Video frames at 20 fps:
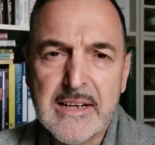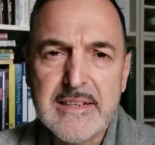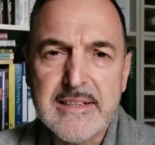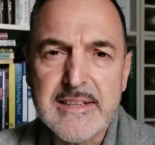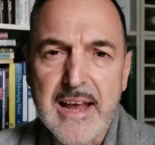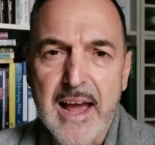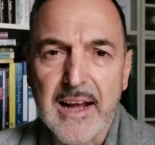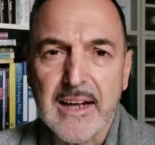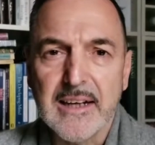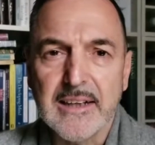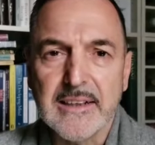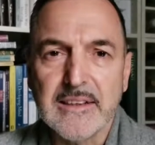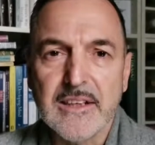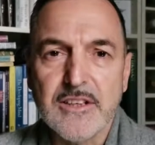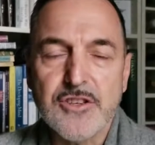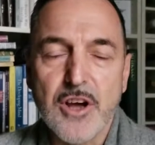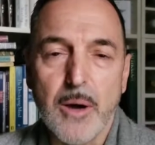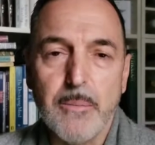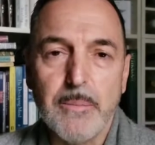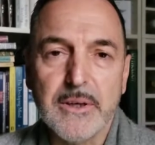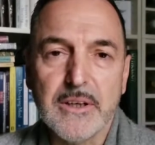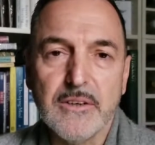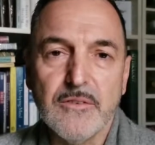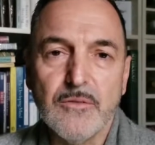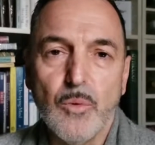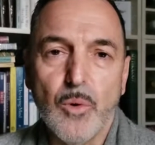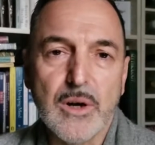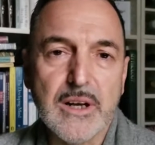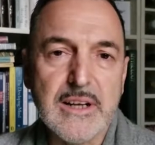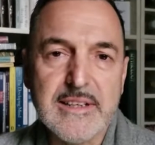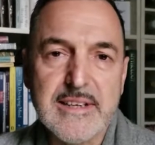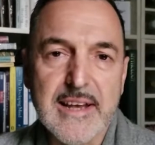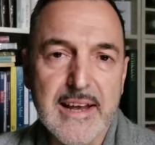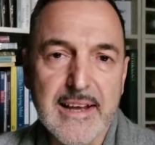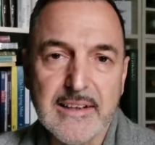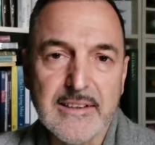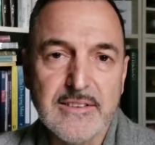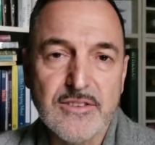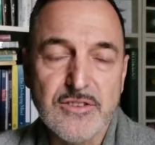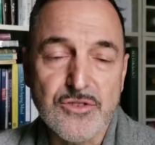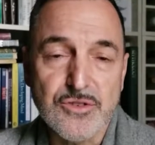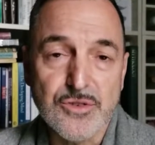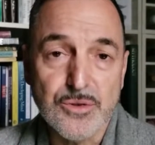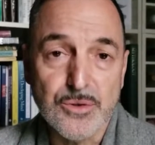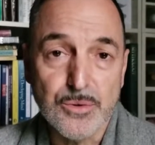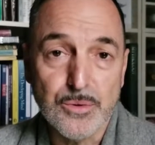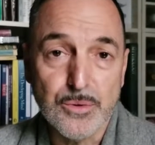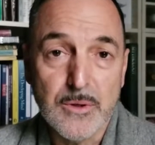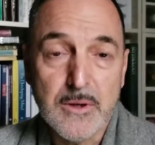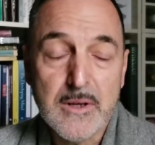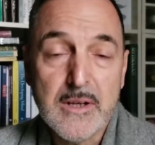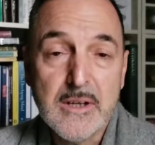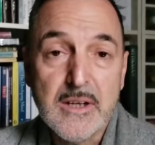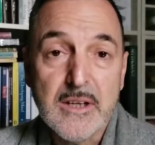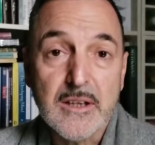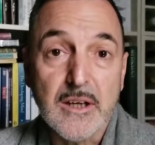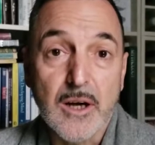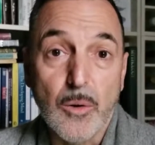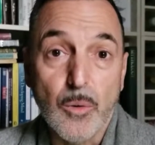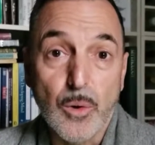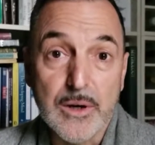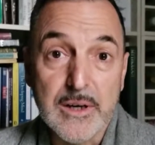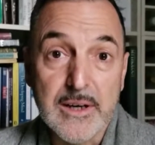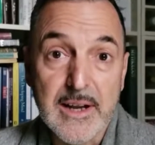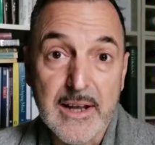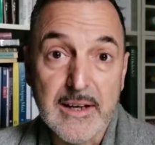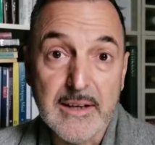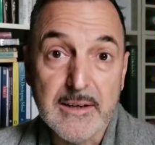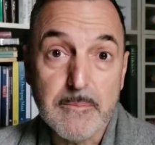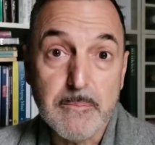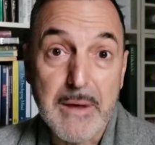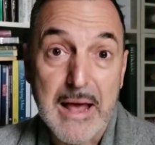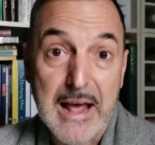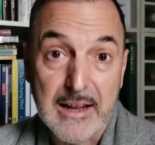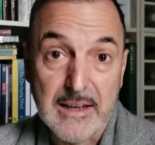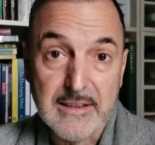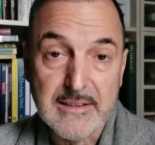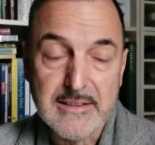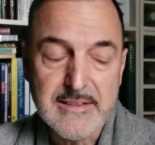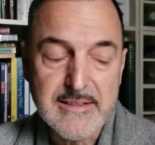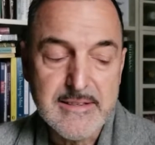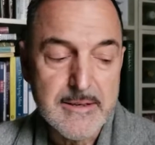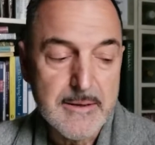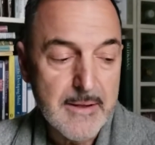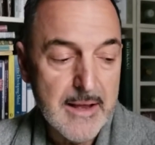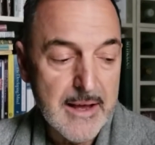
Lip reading: tackling the topic of what it takes to coordinate balance.